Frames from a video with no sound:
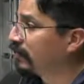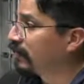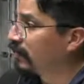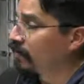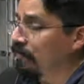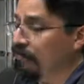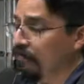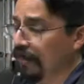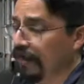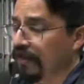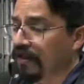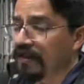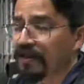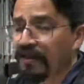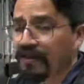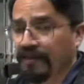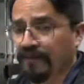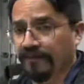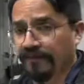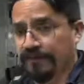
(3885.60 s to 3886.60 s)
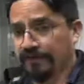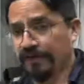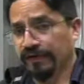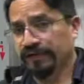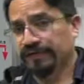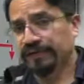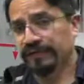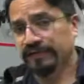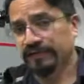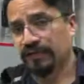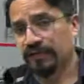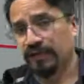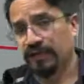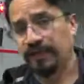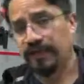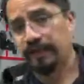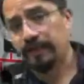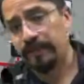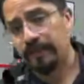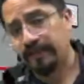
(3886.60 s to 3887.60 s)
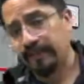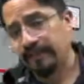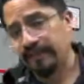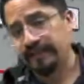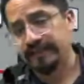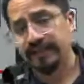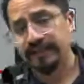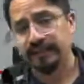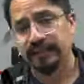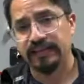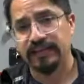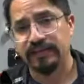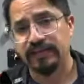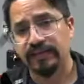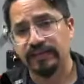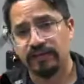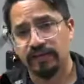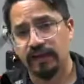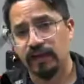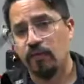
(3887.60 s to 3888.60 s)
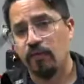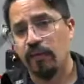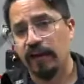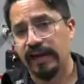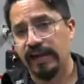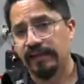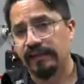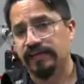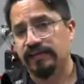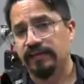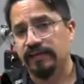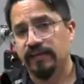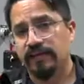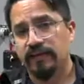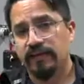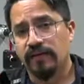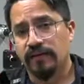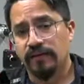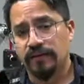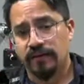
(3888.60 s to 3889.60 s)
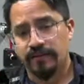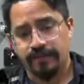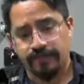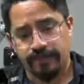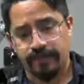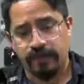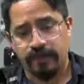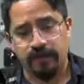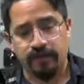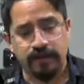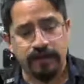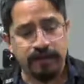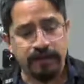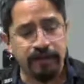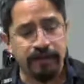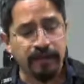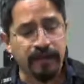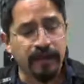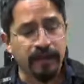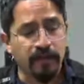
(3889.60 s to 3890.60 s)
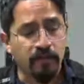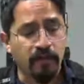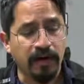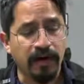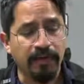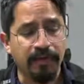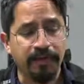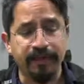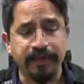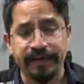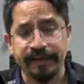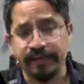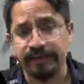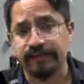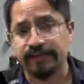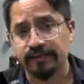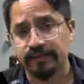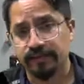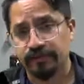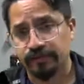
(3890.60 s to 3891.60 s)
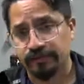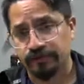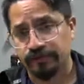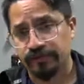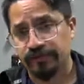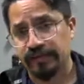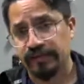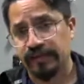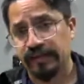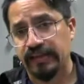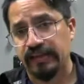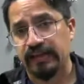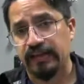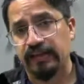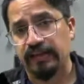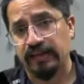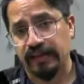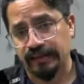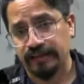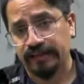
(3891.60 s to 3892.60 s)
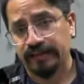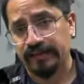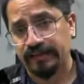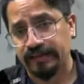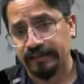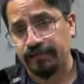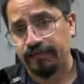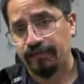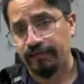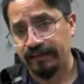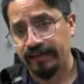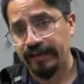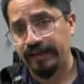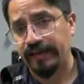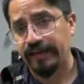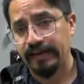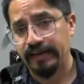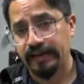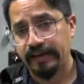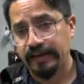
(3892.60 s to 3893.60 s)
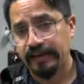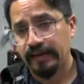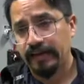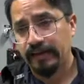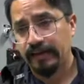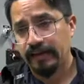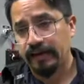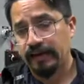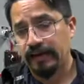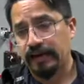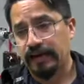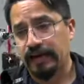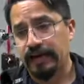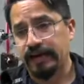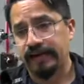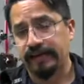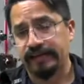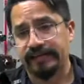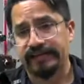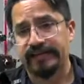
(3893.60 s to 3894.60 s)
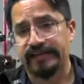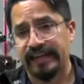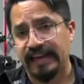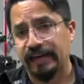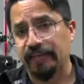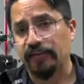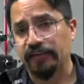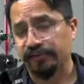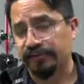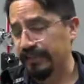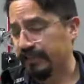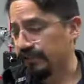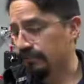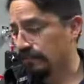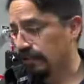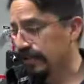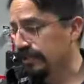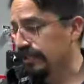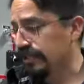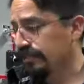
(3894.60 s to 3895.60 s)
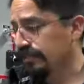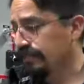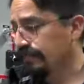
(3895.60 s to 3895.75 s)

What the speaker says: Well, first the system is gonna wait for 1 minute to see if it's really an unstable situation,